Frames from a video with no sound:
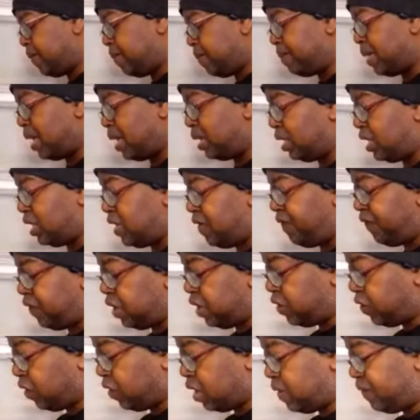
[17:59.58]
My leafy
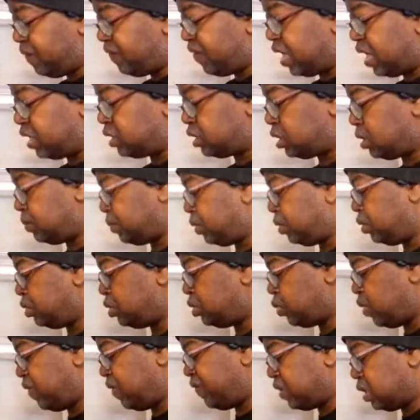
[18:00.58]
green vegetables
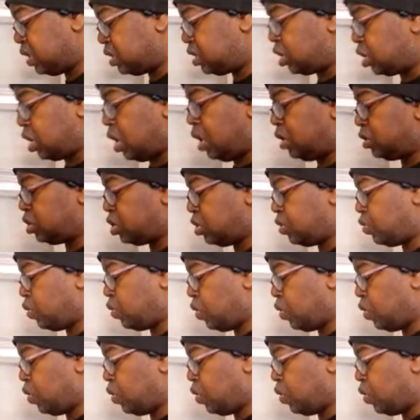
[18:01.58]
with the salted